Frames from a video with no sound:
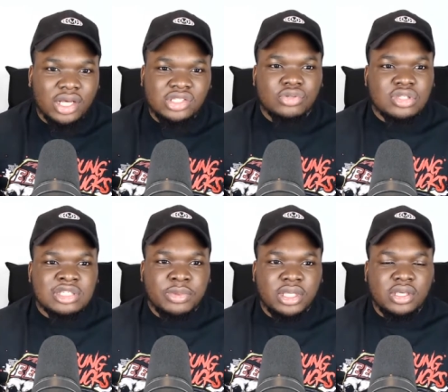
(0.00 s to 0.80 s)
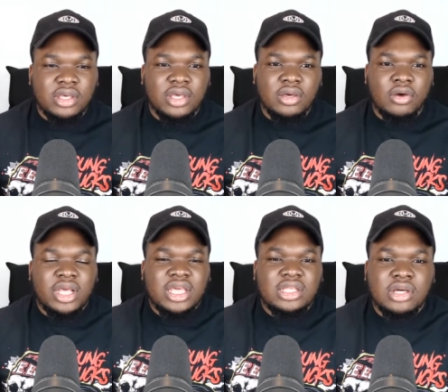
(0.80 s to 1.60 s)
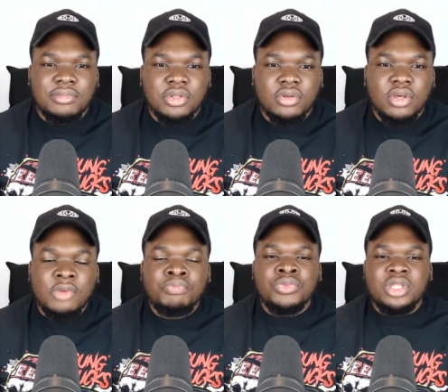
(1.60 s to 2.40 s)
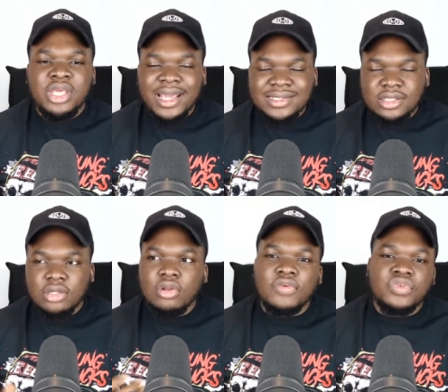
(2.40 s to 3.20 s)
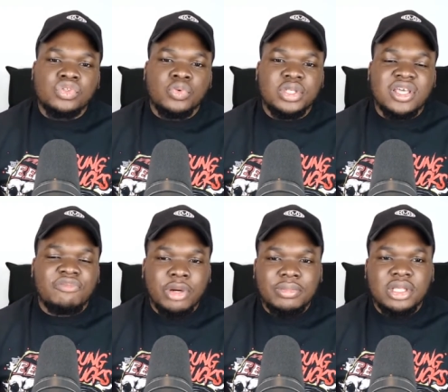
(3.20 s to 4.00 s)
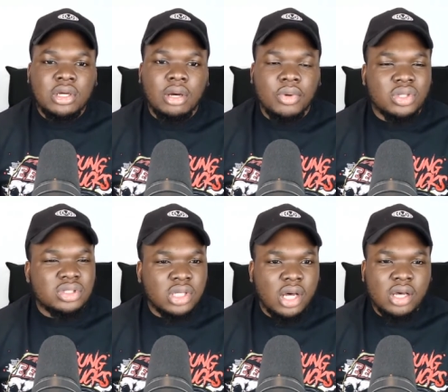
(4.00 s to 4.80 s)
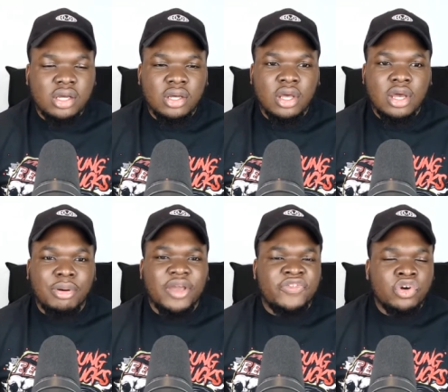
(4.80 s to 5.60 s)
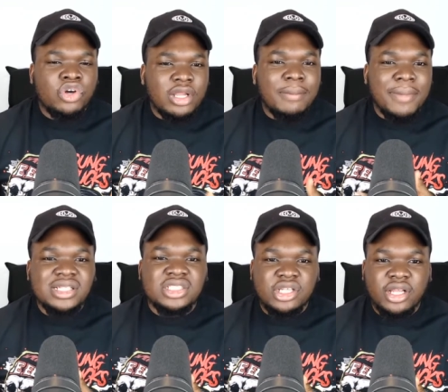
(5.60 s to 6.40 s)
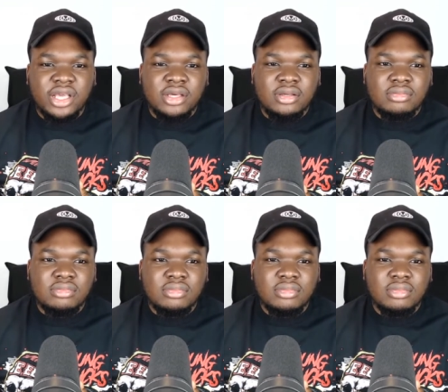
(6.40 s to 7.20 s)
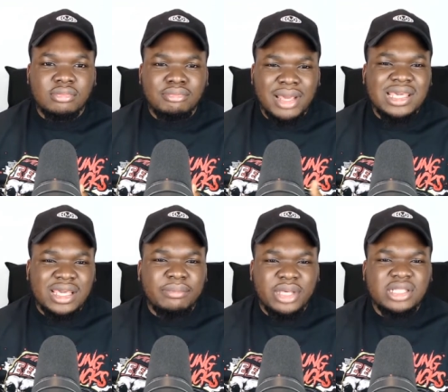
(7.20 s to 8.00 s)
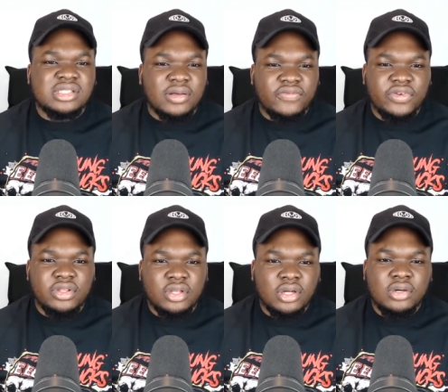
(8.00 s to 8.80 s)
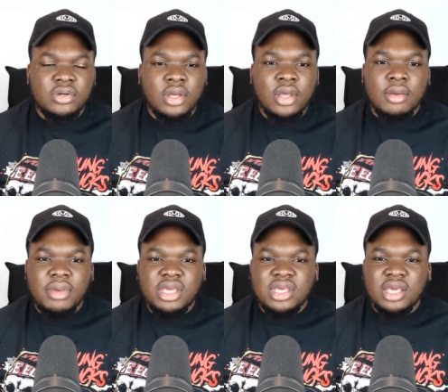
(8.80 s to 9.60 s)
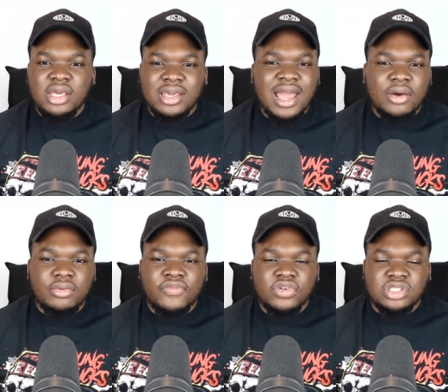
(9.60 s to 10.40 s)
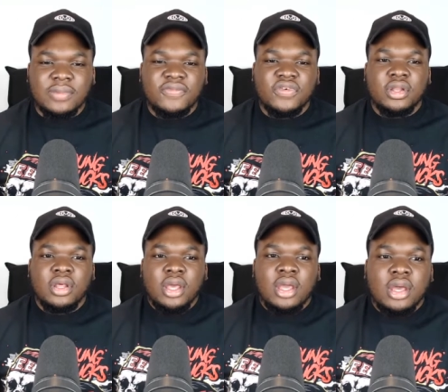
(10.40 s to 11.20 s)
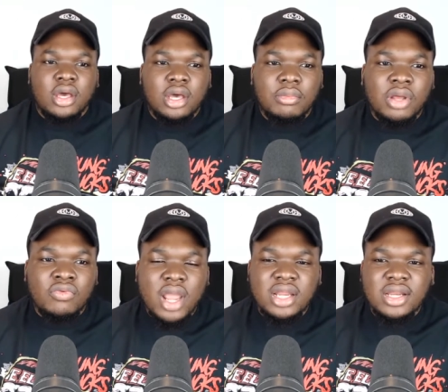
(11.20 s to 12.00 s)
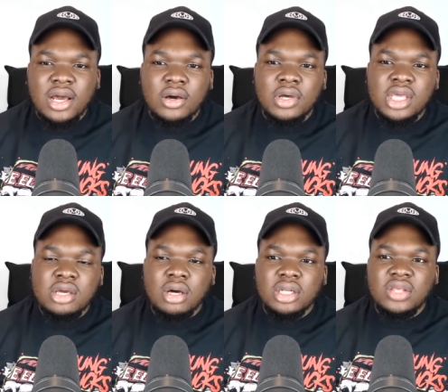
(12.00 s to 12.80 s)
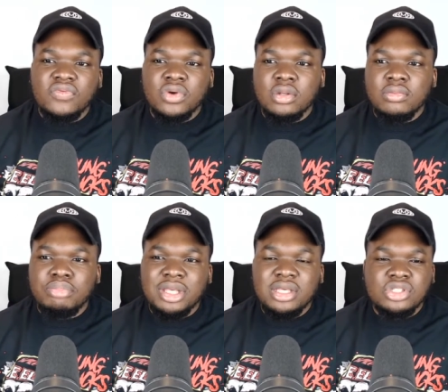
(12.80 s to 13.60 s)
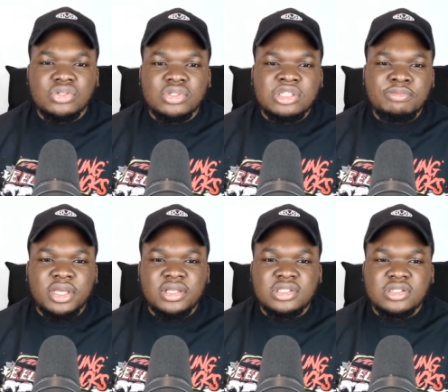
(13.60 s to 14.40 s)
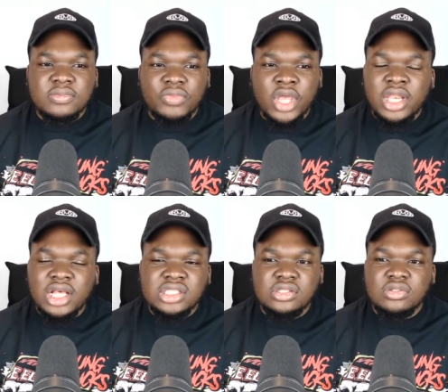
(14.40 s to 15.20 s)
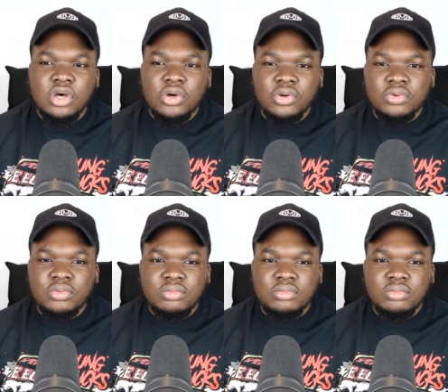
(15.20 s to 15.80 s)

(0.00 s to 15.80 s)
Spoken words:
so to speak, on AEW. Yes, a lot of those wins have probably come on Dark, but if you're gonna mention it, make it mean something, you know, make it count for something. And right now he can't even beat Sean Spears, and that's no